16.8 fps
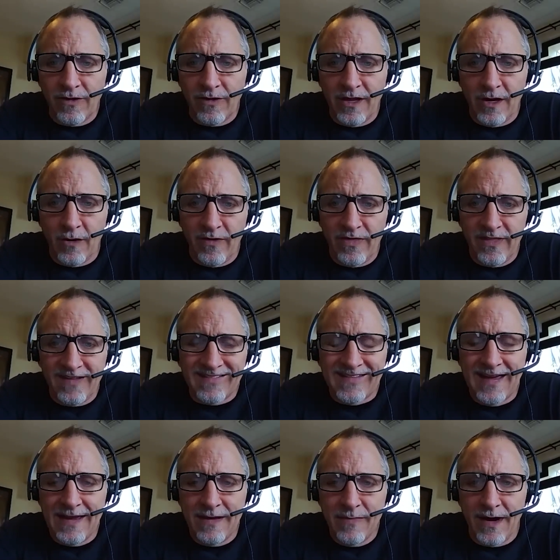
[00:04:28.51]
you know when this
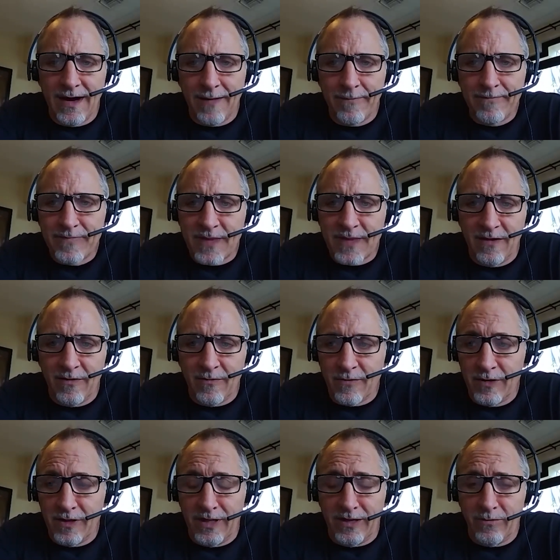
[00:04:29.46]
came up it
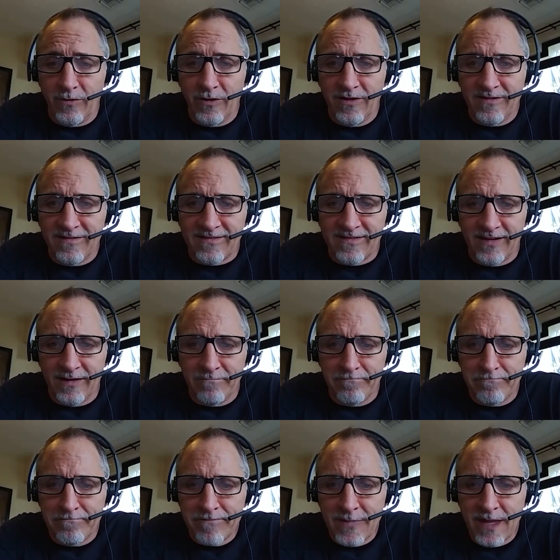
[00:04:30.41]
really was um,